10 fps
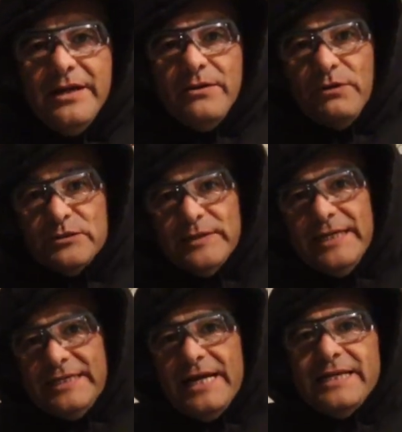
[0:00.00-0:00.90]
Once we
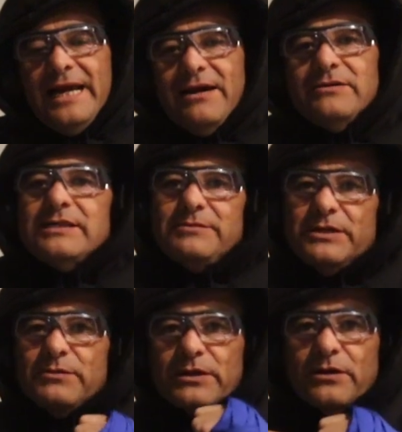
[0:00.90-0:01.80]
get that down, then we
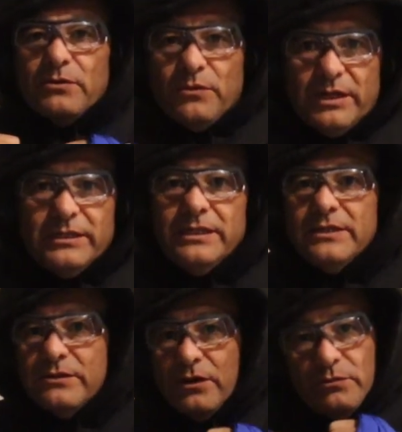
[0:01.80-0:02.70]
can work on our 1
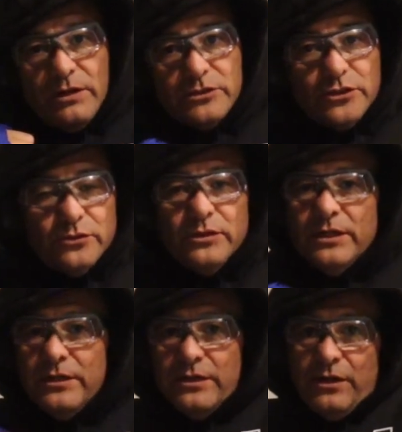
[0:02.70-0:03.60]
or 1, 2
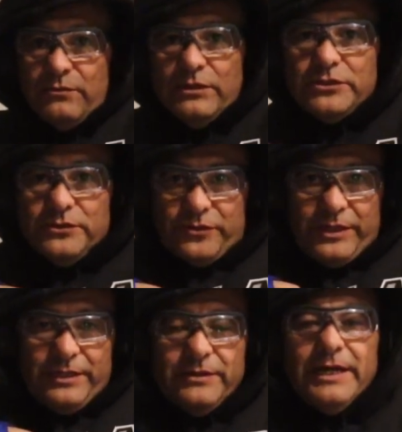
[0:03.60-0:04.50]
or 1, 2,
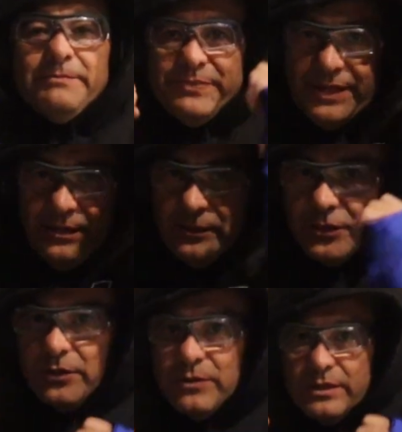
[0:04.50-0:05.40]
3, okay?
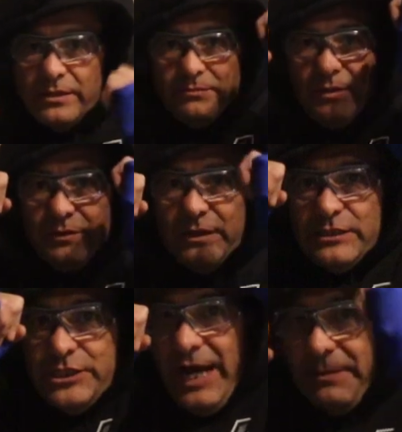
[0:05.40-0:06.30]
So remember, a
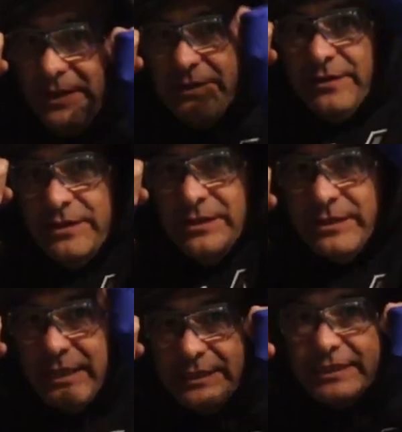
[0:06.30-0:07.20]
jab here,
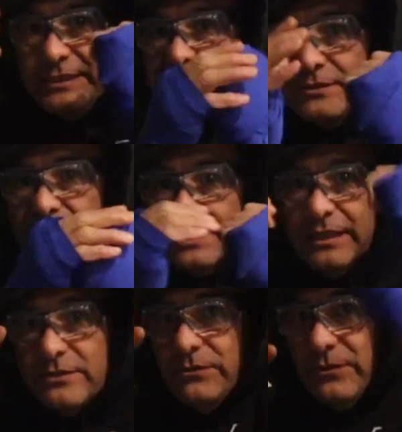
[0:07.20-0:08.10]
like this, with the
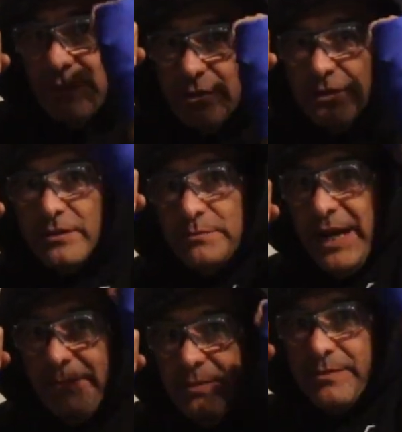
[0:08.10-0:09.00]
knuckle,
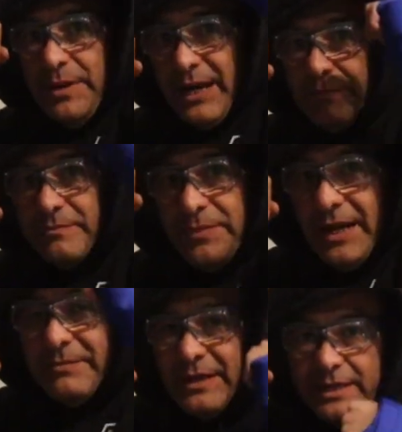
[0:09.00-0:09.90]
bam, bam,
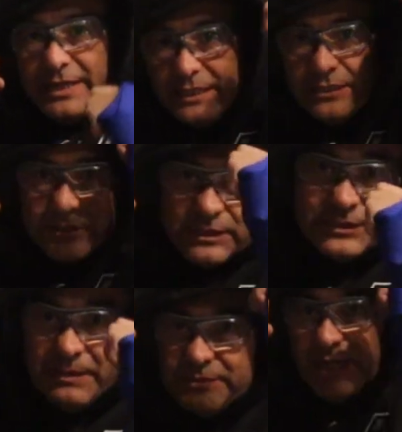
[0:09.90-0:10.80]
bam. And then there's a
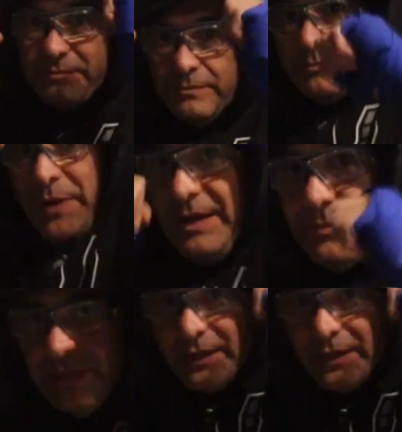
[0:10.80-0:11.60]
step jab, bam.